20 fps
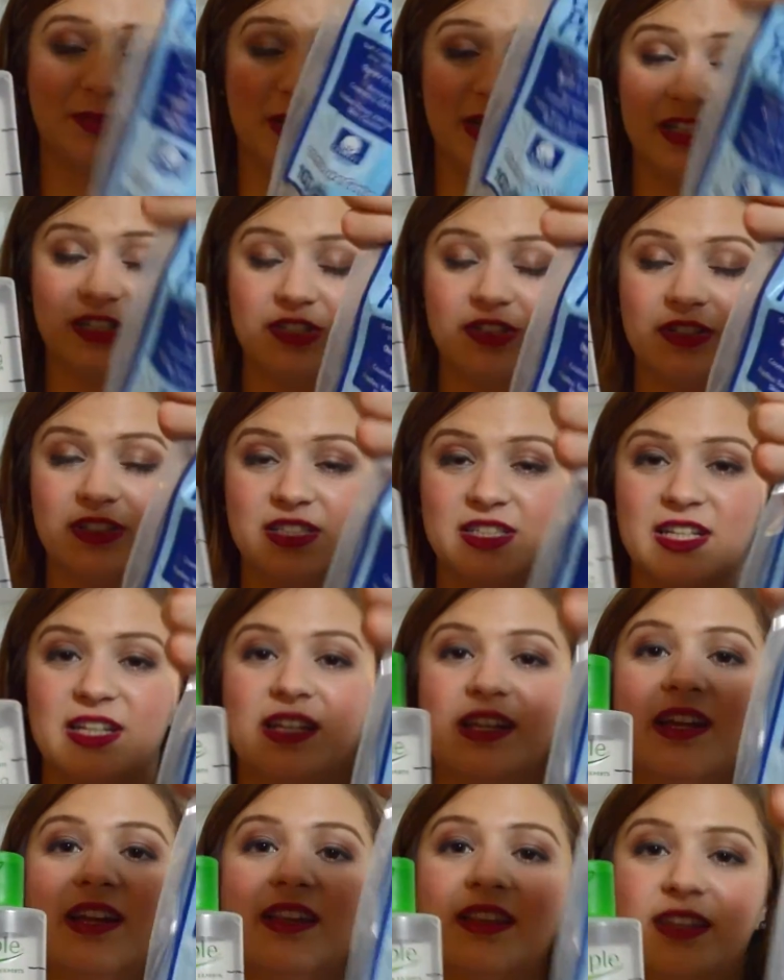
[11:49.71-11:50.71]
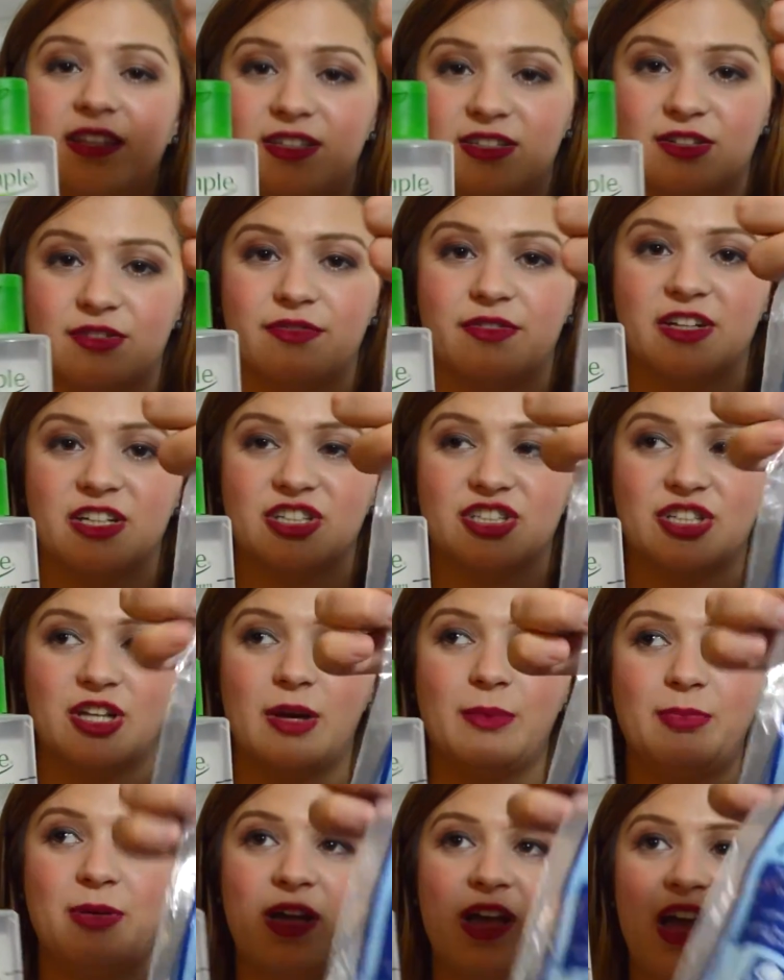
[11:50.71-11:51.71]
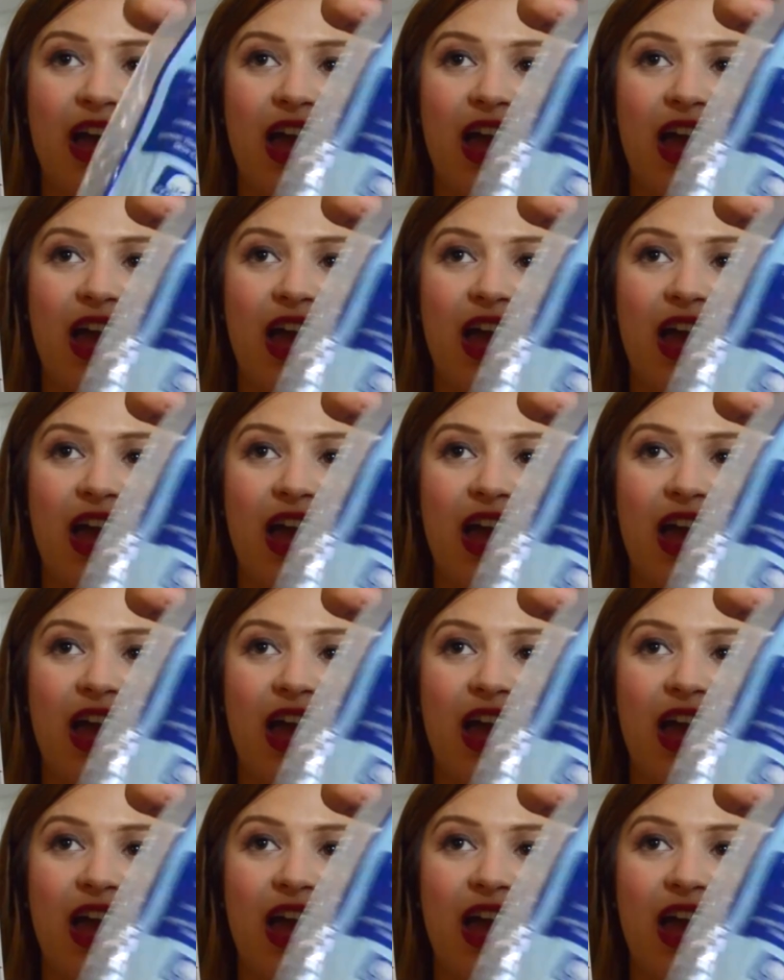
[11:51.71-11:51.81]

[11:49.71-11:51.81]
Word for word: but as you can see, these are finished up.